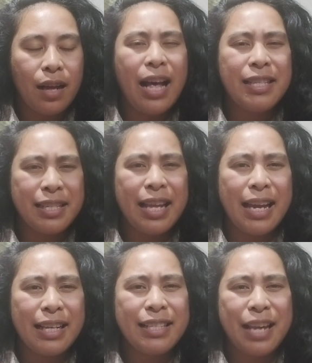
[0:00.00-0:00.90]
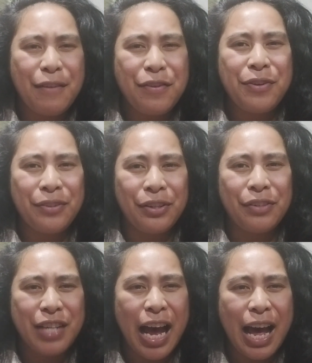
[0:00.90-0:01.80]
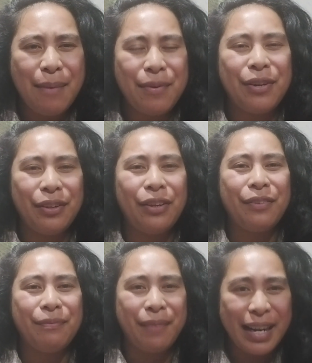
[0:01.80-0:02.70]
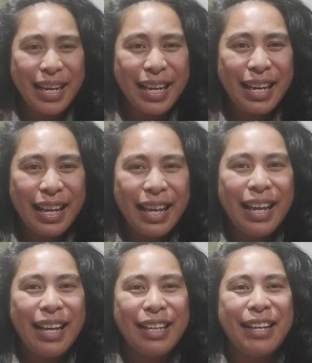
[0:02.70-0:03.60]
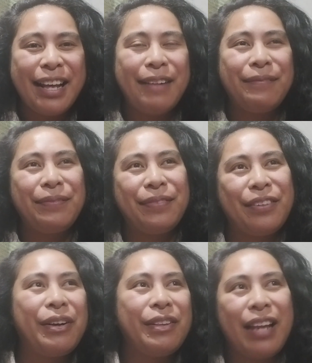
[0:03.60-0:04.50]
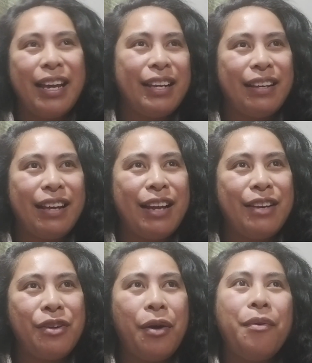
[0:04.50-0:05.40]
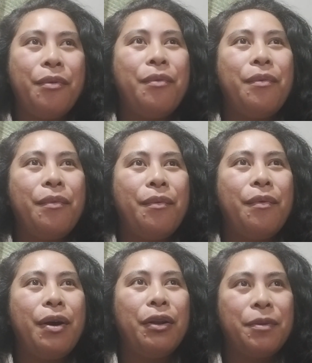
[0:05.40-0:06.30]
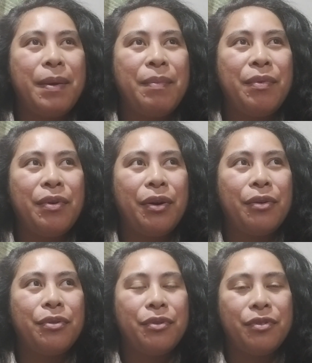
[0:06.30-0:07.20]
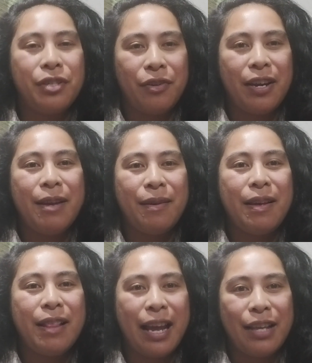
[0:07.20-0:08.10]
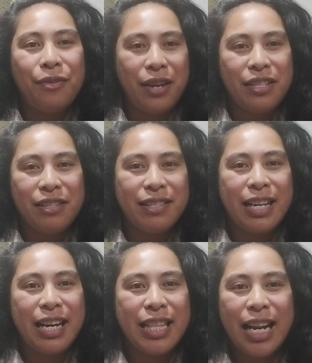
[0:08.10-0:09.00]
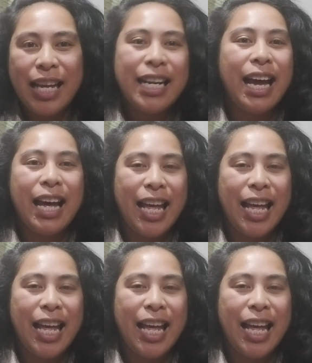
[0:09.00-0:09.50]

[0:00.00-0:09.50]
it's like saving a lot of time and a lot of money. Like, I know a lot of people go through a degree, like 3 years of study, and they're like, nah, I